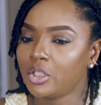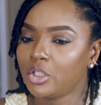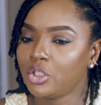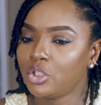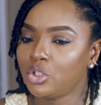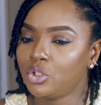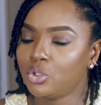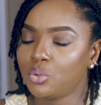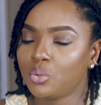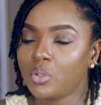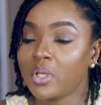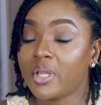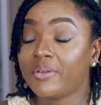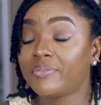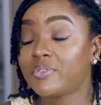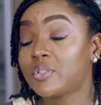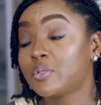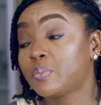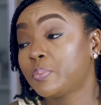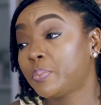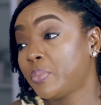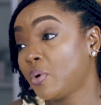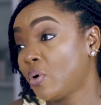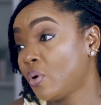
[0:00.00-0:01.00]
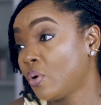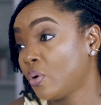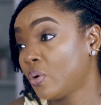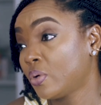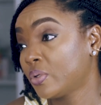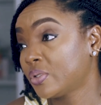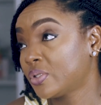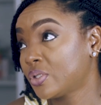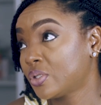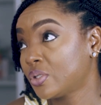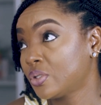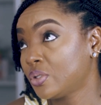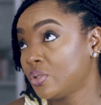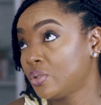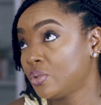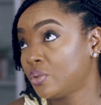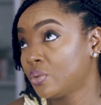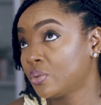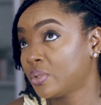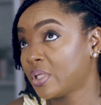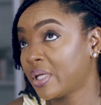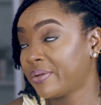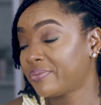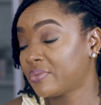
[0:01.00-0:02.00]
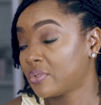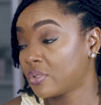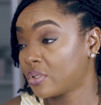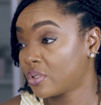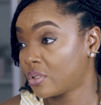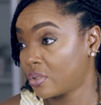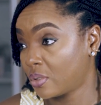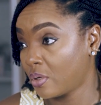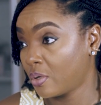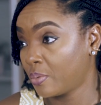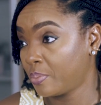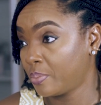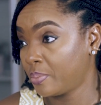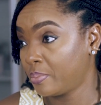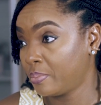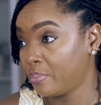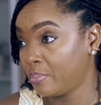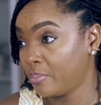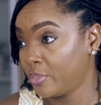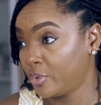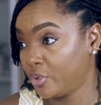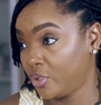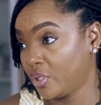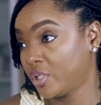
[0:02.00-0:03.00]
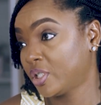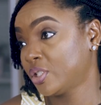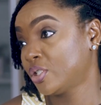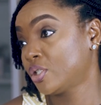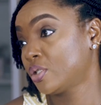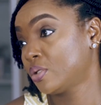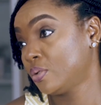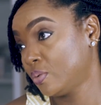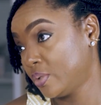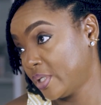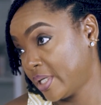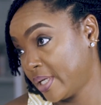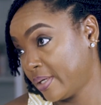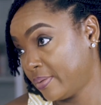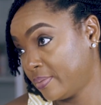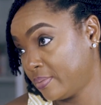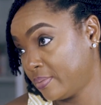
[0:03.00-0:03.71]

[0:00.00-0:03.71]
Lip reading: you don't have to pause, you don't have to stop, but you can slow down.